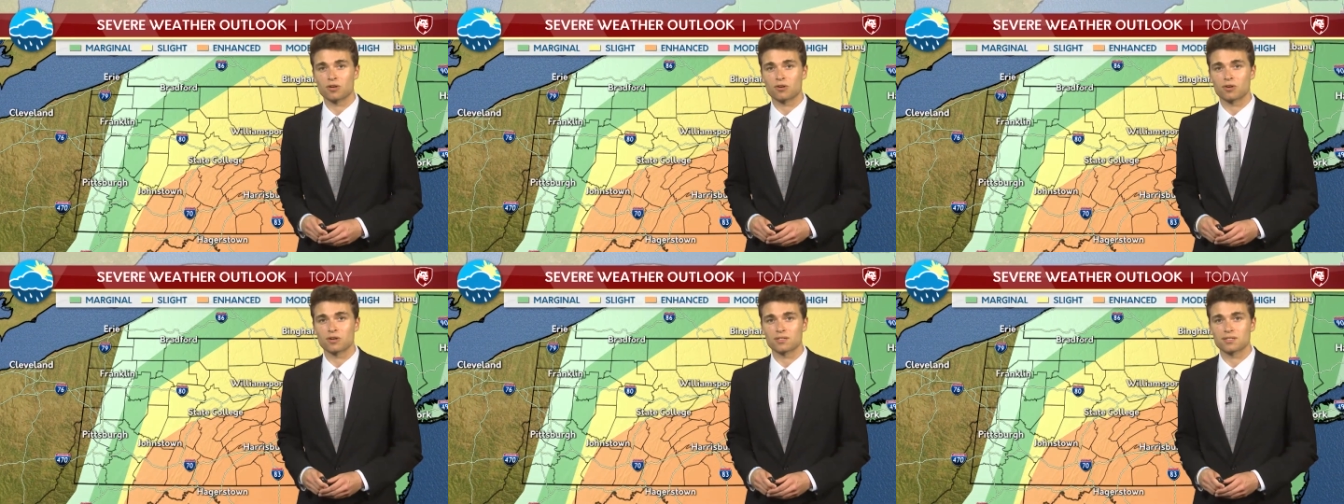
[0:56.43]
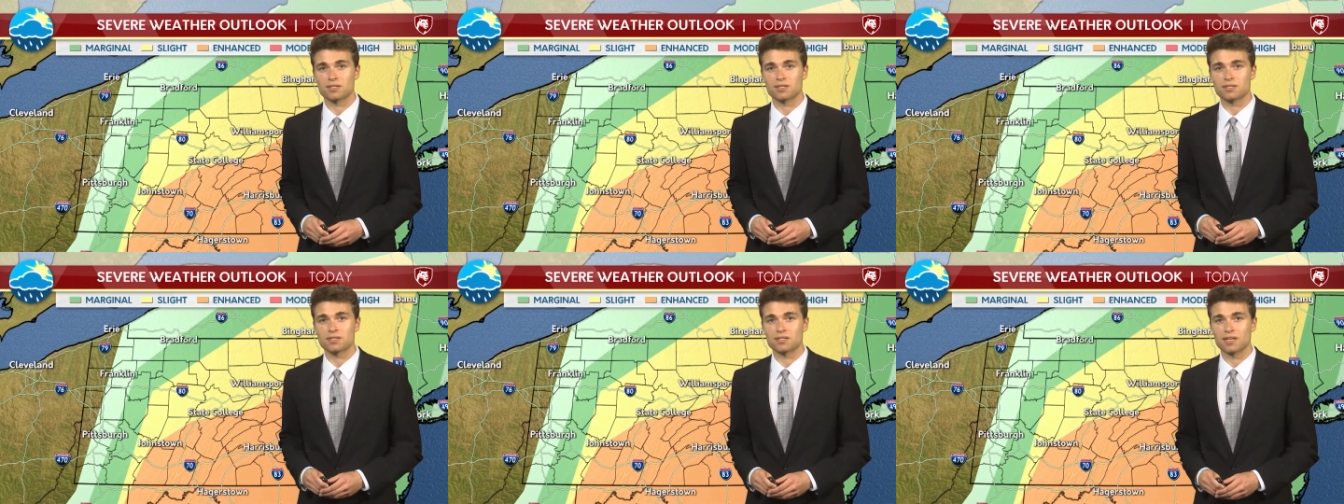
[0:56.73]

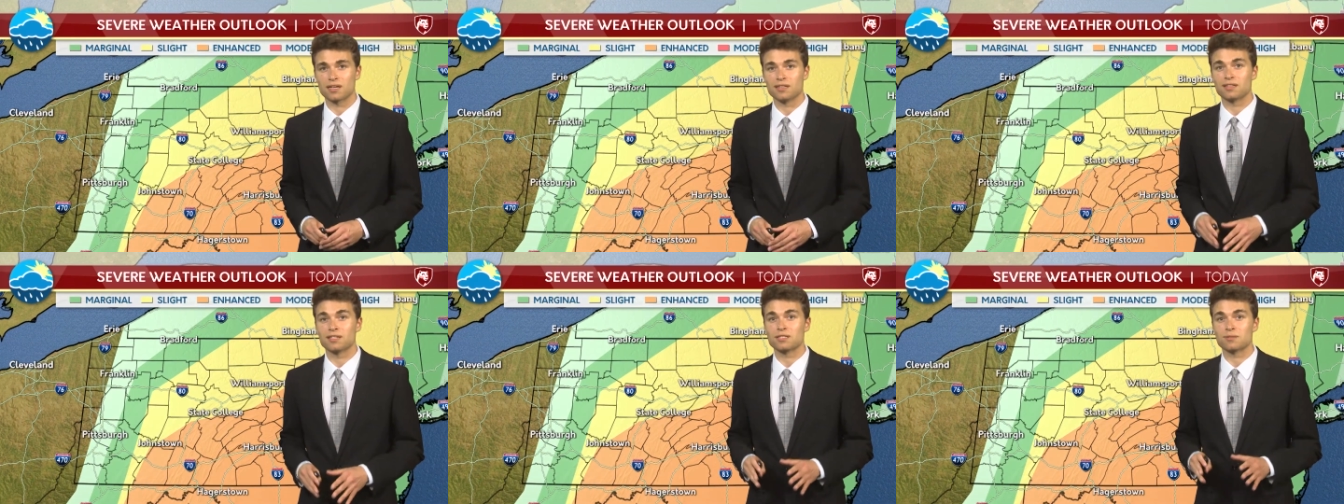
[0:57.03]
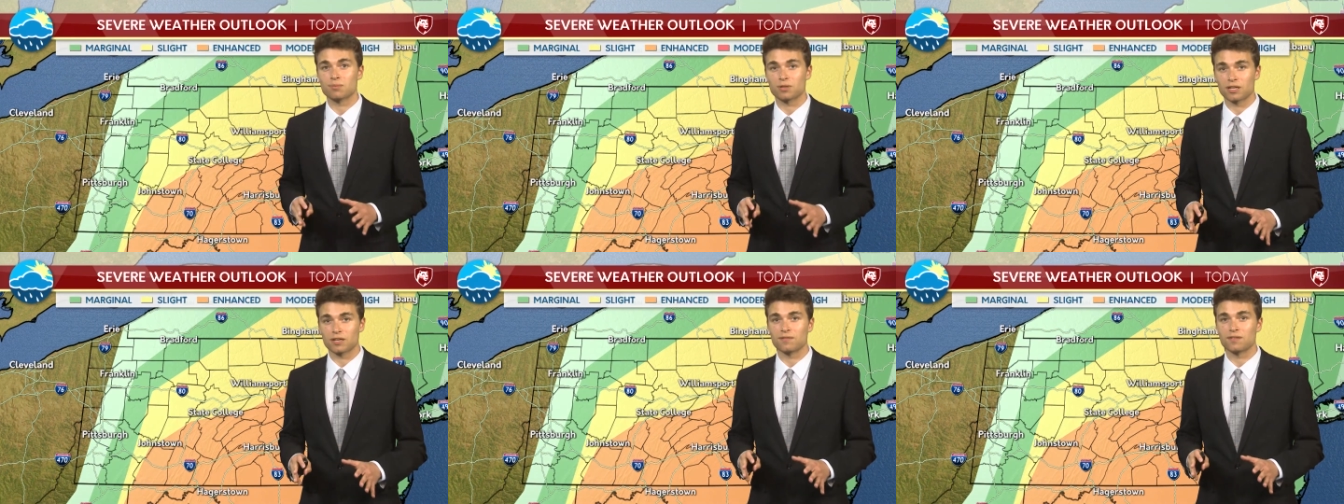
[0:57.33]
across the state
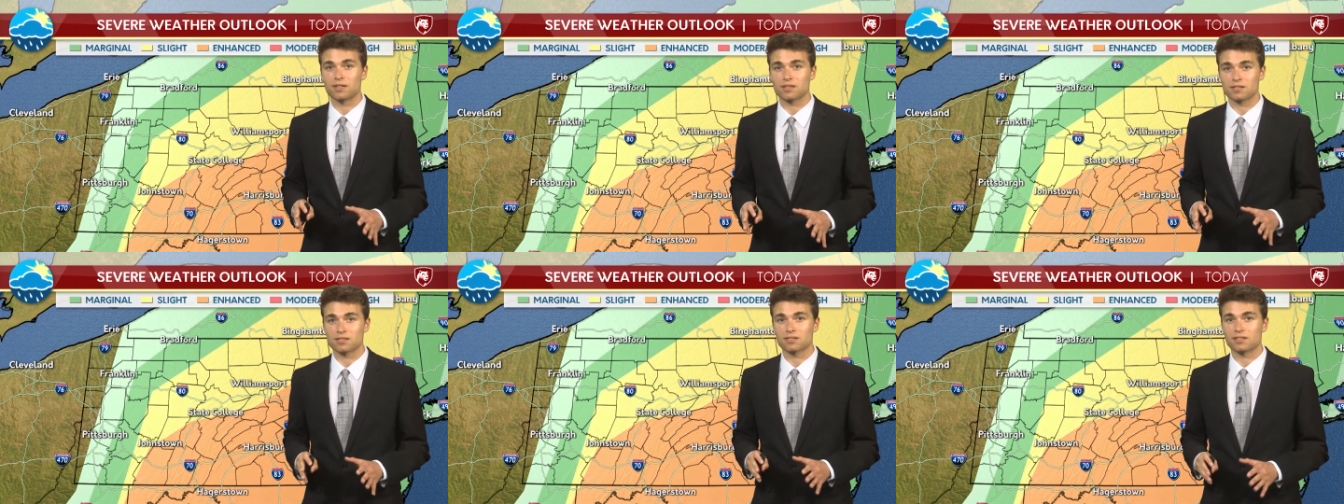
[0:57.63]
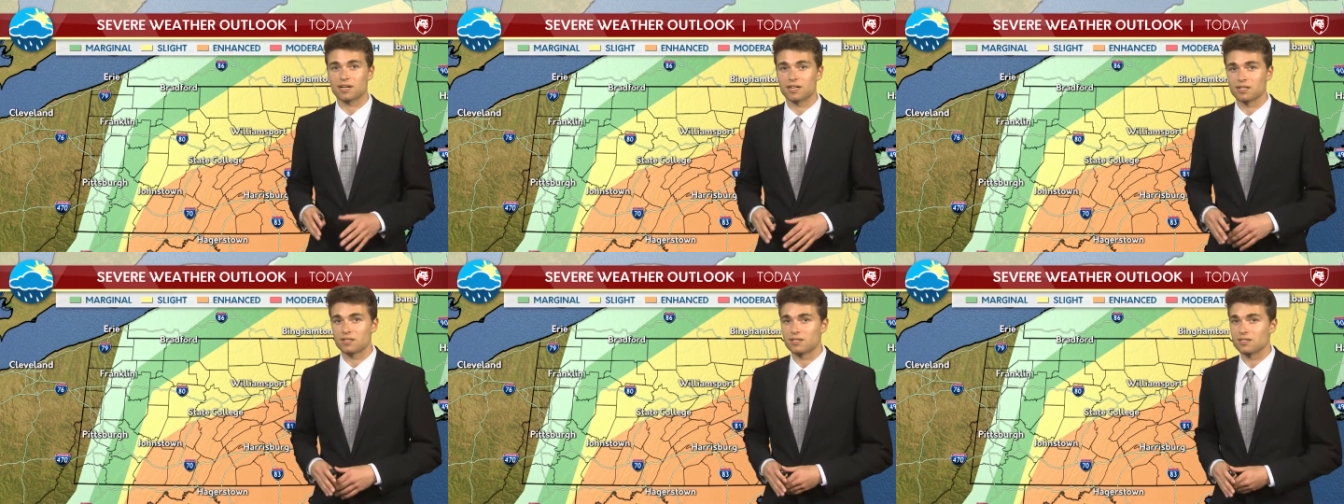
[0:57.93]
that's been giving us a
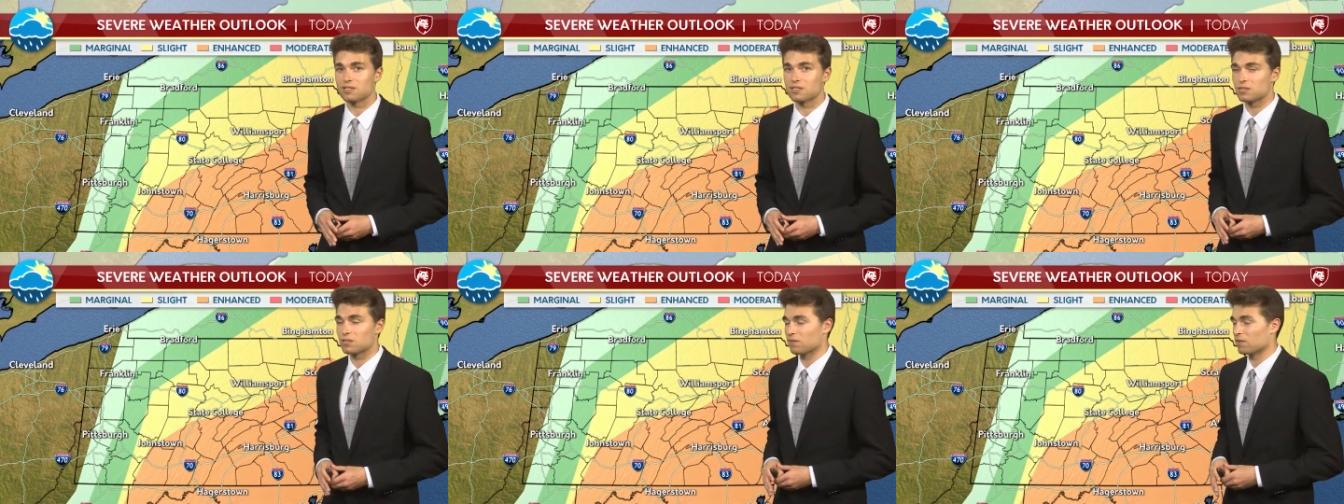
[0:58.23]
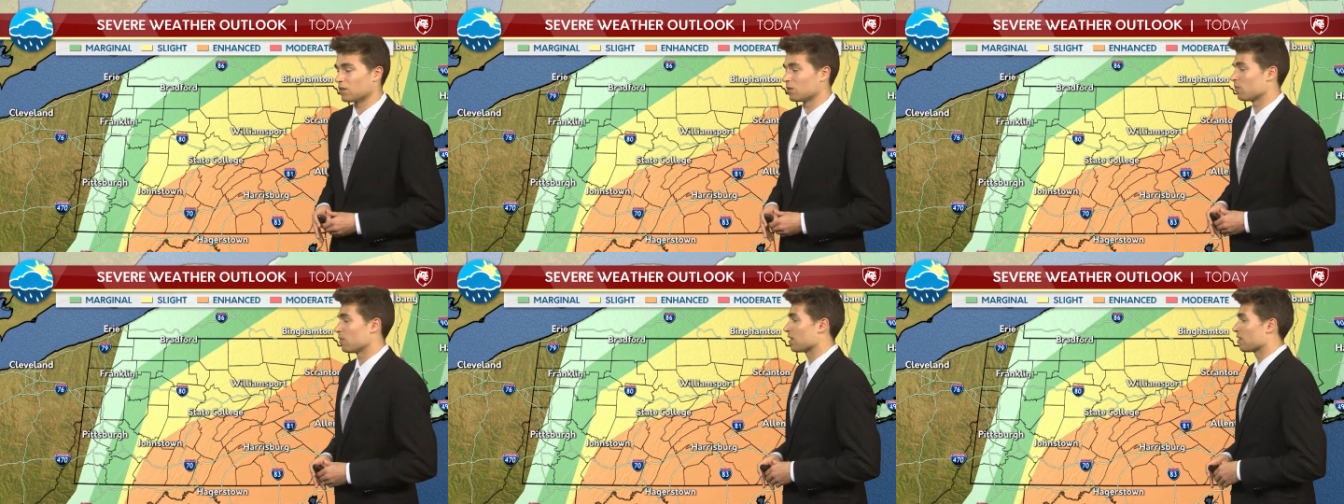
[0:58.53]
lot of this
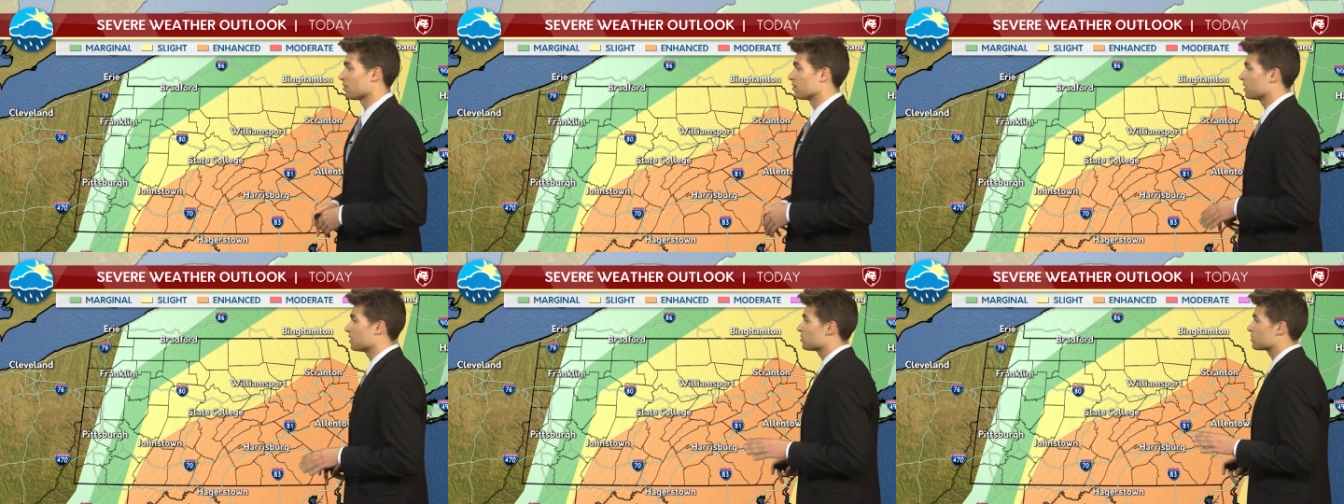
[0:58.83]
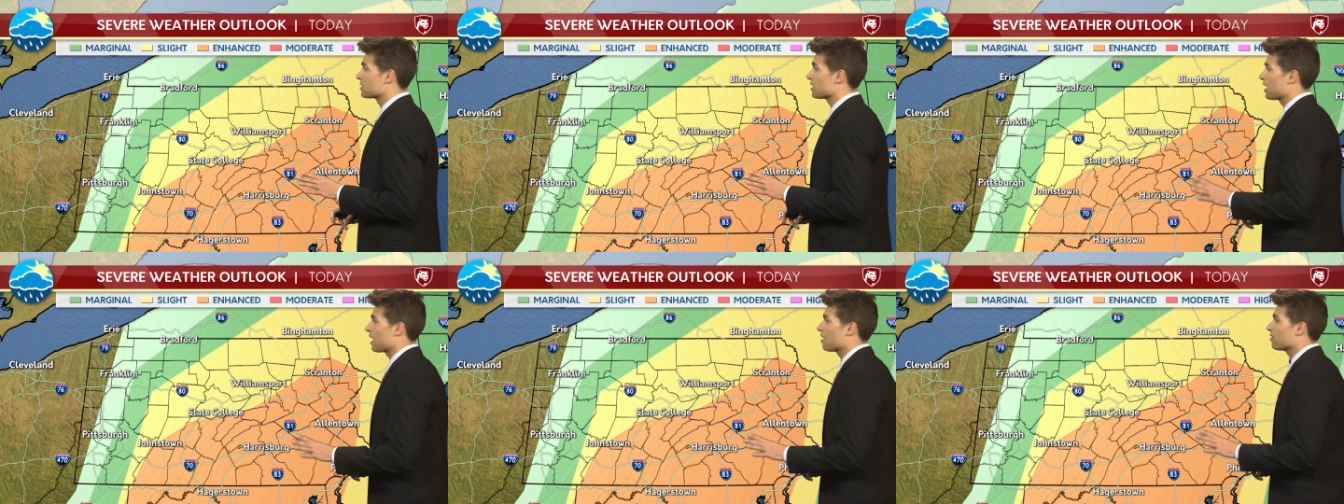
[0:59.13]
severe weather.
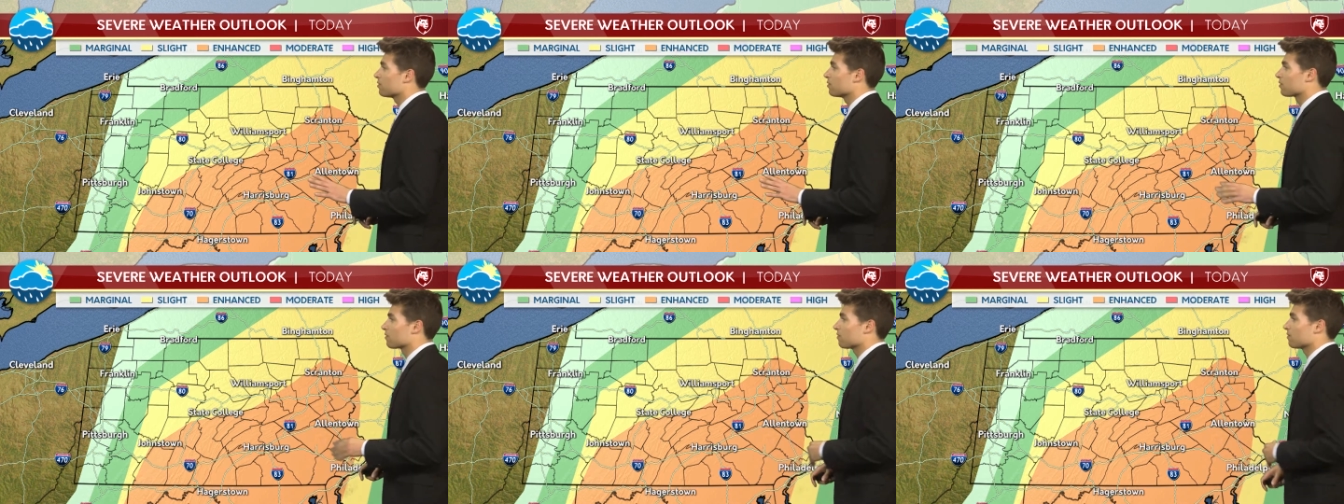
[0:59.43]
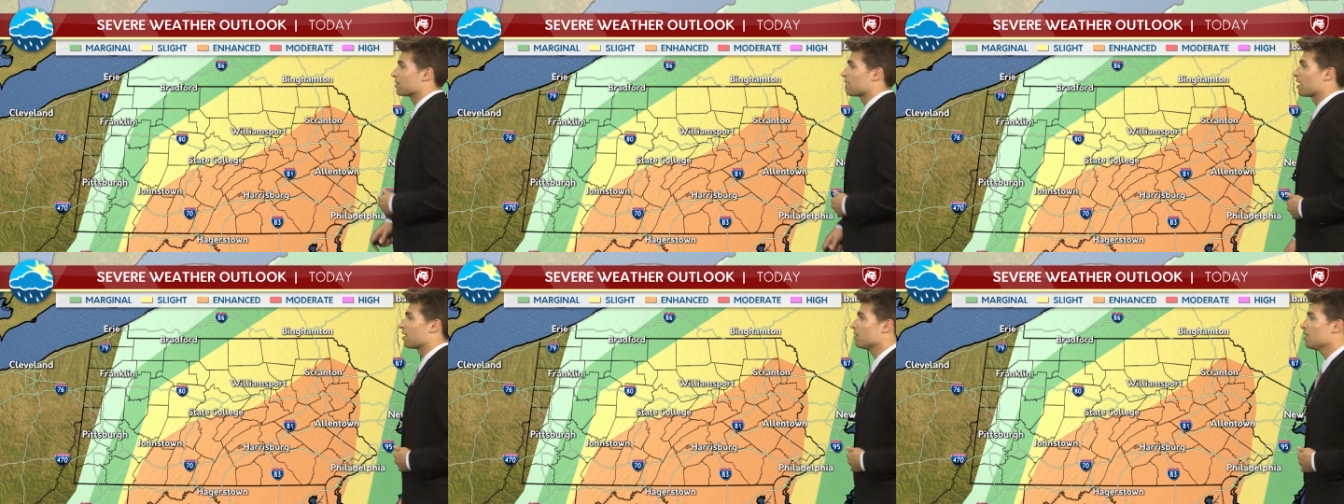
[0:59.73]
Here's the outlook
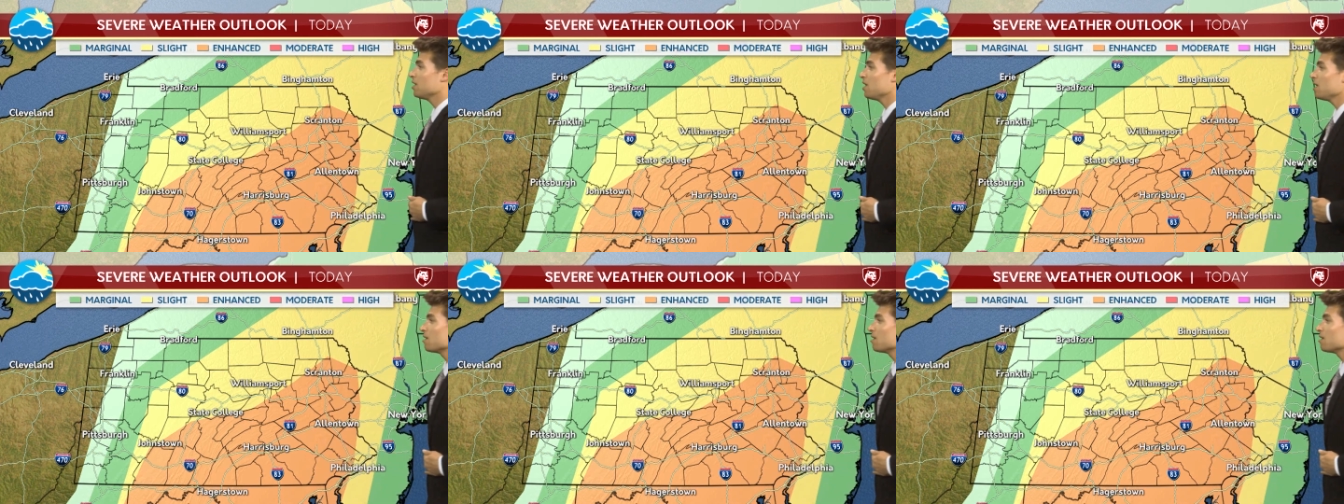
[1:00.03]
for that.